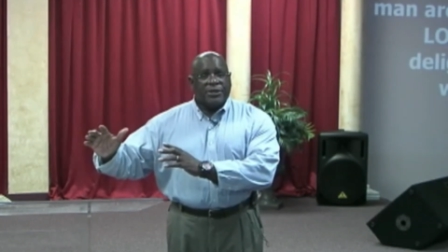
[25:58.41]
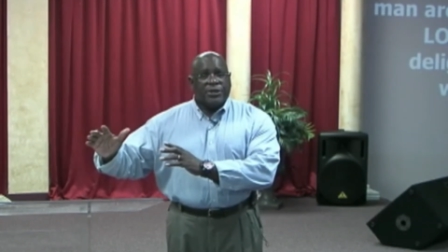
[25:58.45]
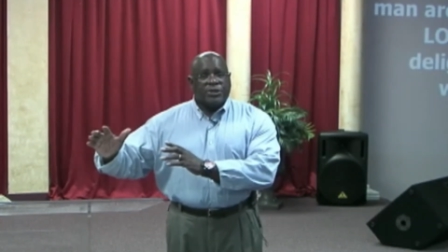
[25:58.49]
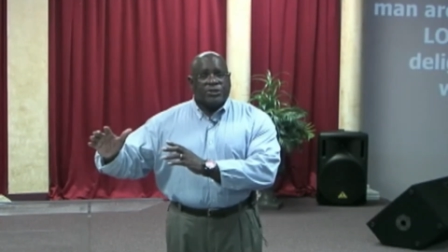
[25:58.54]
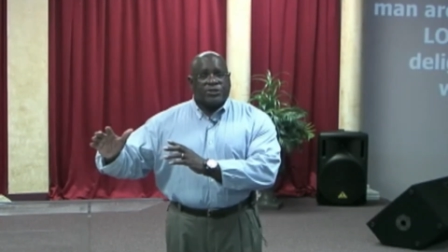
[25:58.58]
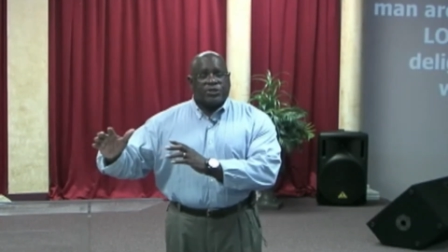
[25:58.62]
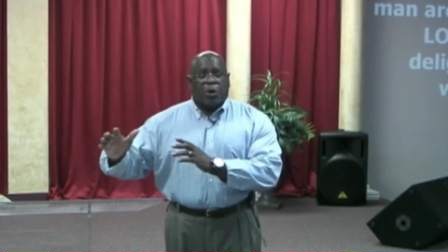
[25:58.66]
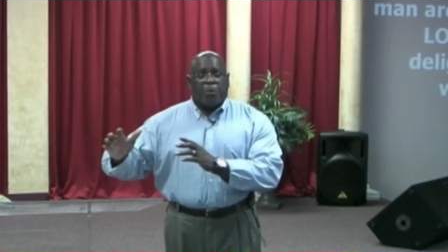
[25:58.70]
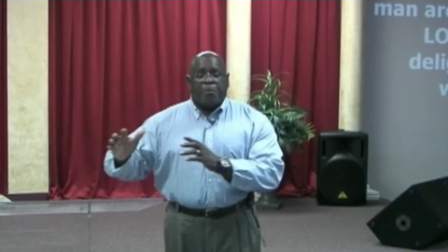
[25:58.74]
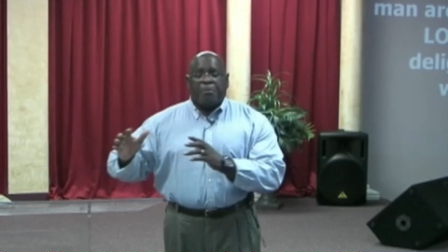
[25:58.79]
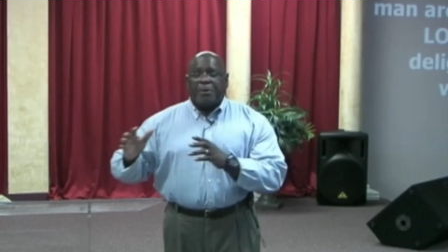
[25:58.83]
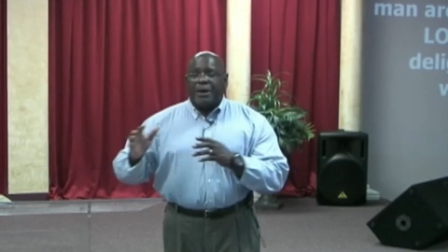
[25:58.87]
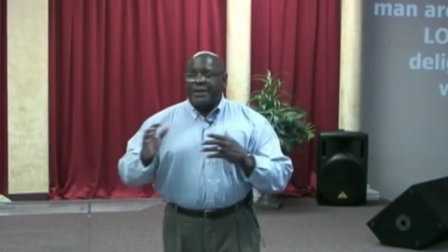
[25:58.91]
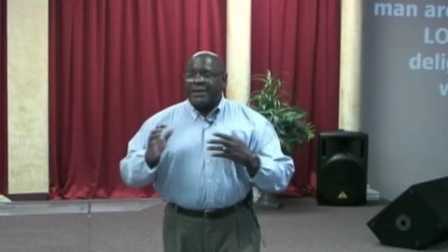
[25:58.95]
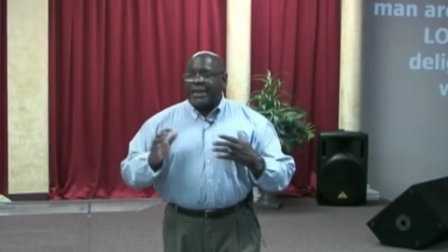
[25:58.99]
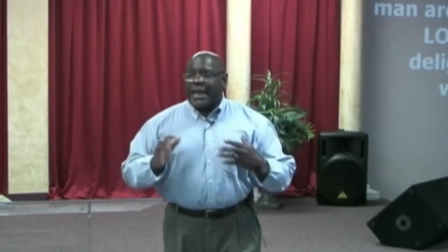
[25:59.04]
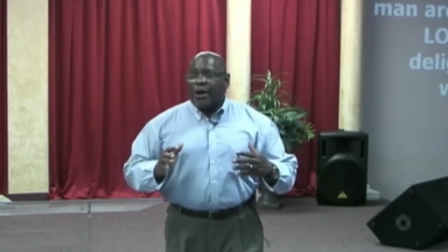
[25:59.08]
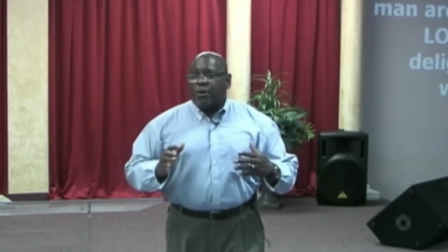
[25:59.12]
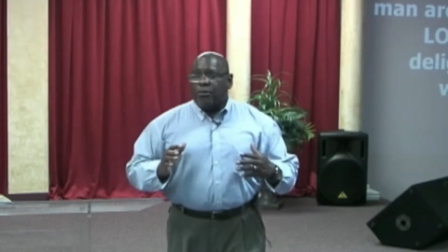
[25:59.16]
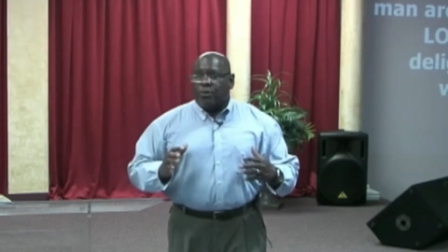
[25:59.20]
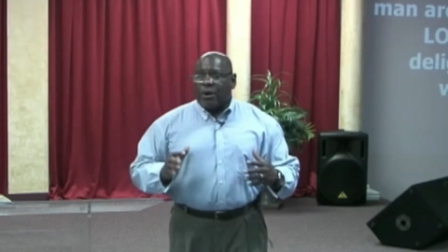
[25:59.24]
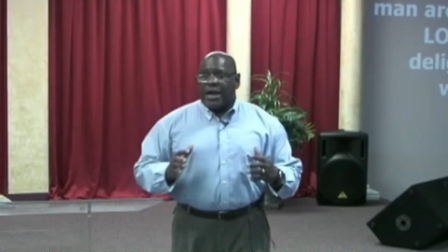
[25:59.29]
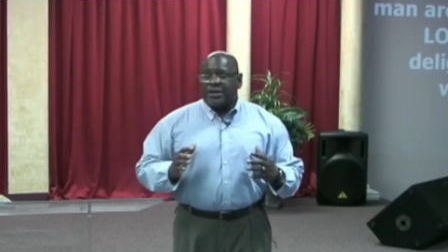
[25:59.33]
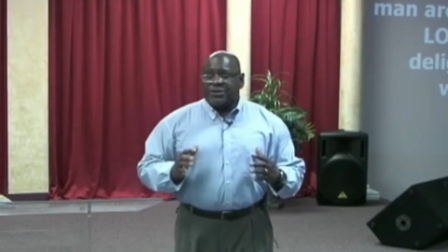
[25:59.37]
So, but
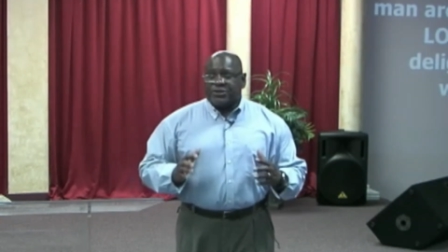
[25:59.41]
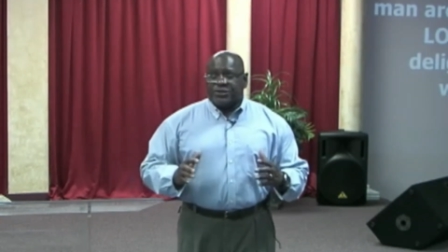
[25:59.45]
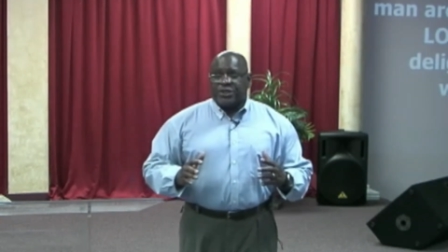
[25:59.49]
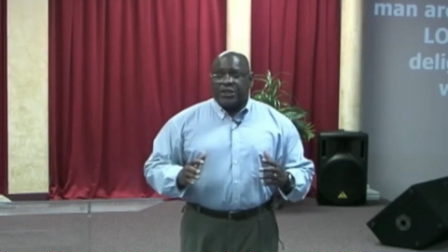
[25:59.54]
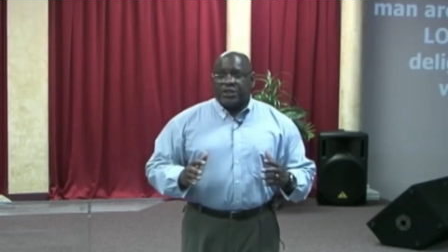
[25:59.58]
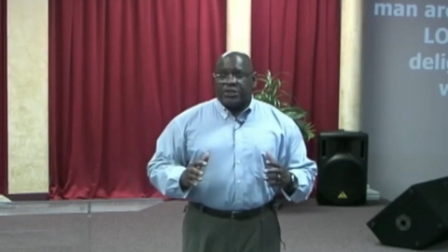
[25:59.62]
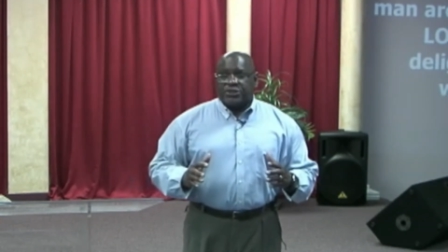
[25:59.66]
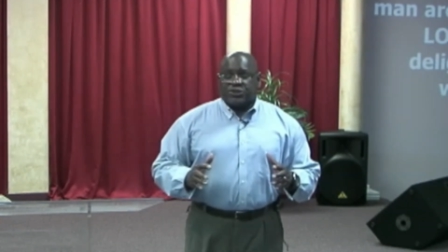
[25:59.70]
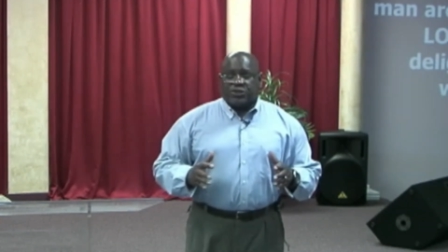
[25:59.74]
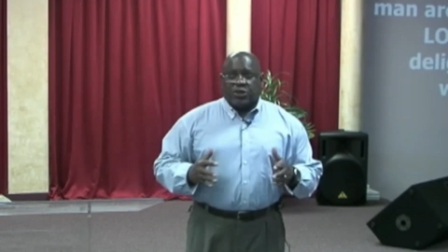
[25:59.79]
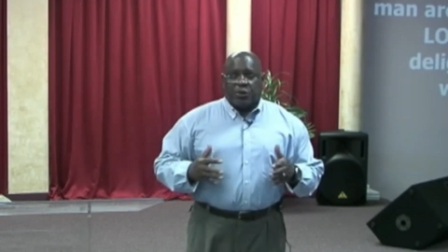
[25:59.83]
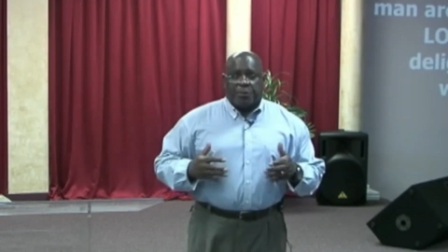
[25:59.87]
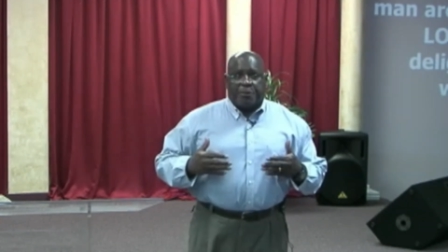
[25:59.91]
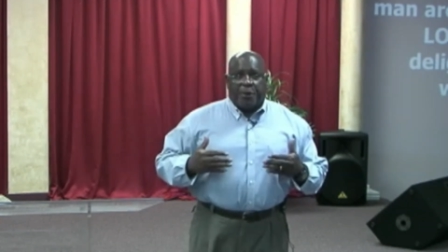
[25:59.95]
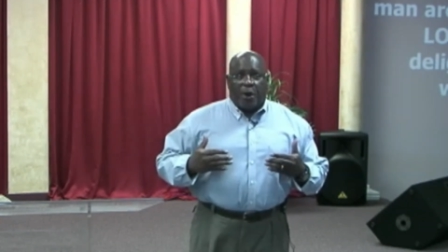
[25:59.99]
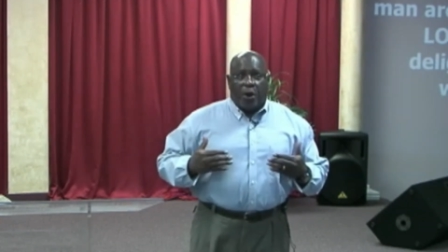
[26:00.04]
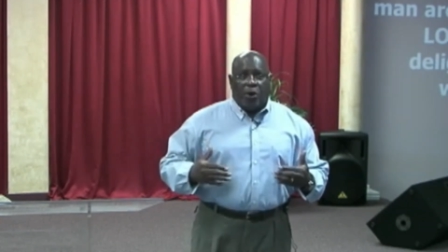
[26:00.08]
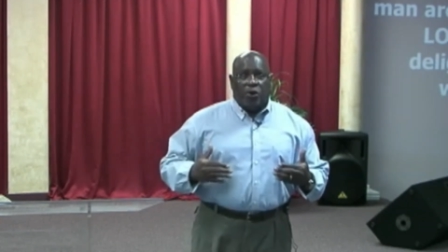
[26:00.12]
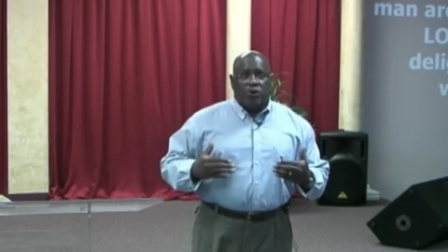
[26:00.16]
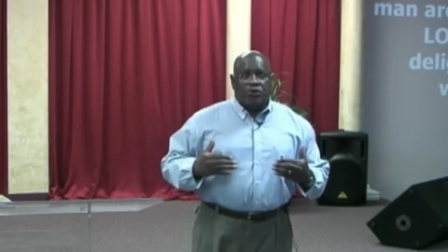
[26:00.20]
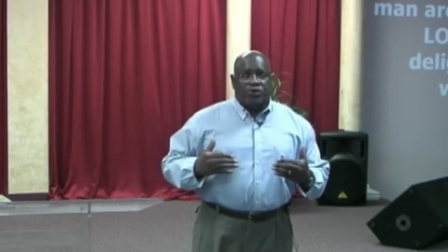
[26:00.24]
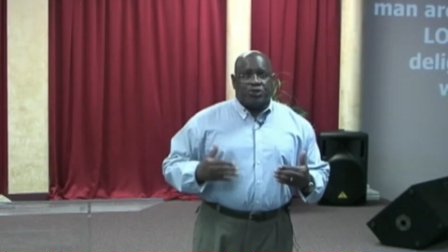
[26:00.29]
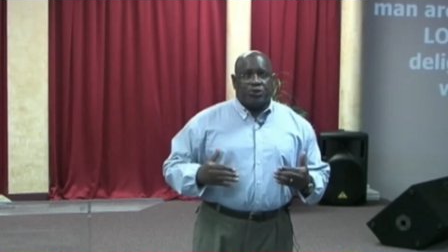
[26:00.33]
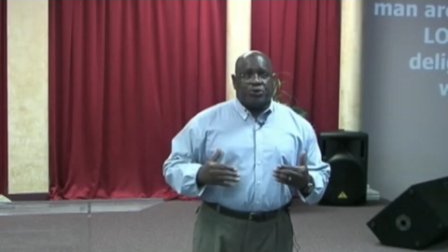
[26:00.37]
now watch this.
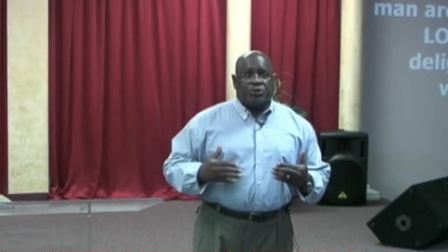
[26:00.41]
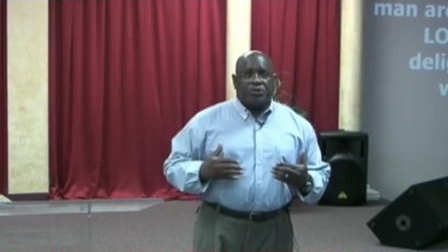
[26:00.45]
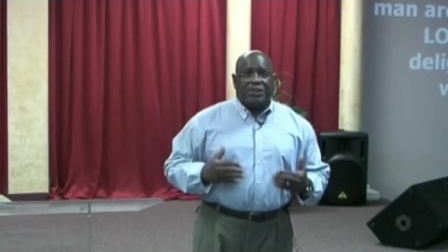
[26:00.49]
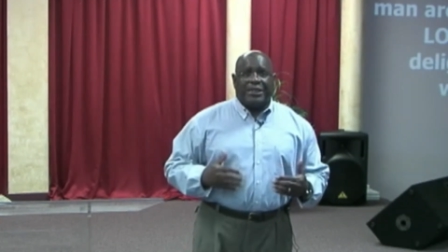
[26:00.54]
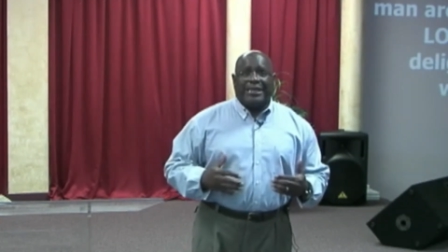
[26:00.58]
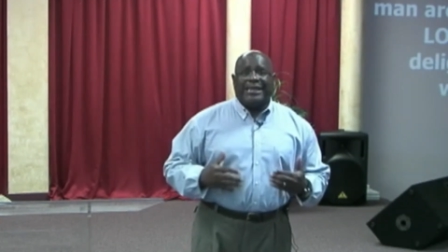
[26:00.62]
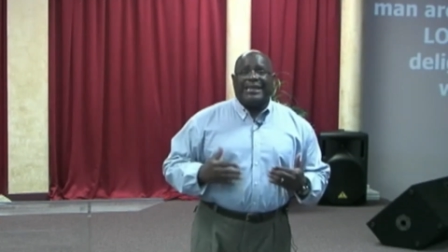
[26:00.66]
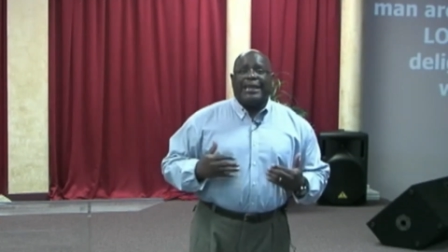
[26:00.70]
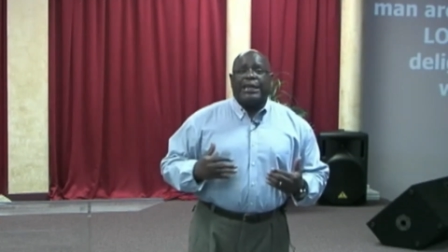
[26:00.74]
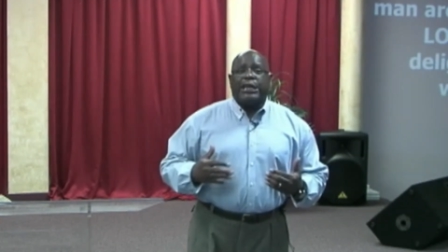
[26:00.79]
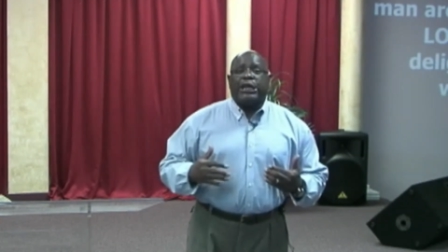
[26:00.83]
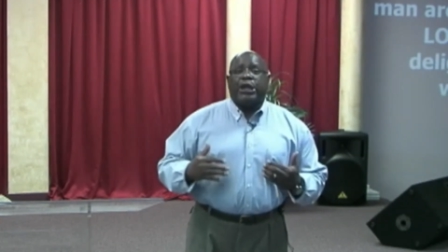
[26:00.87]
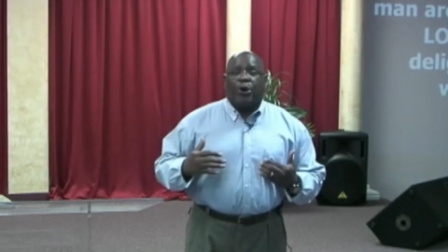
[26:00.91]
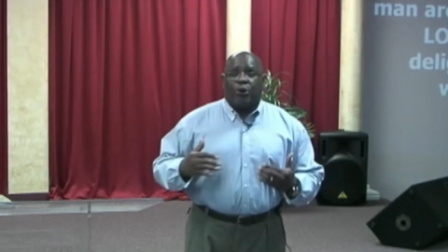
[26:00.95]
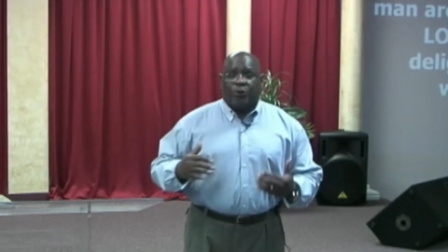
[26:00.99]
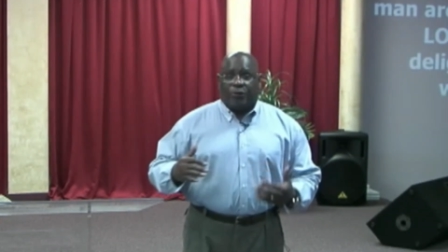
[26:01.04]
Suppose you didn't know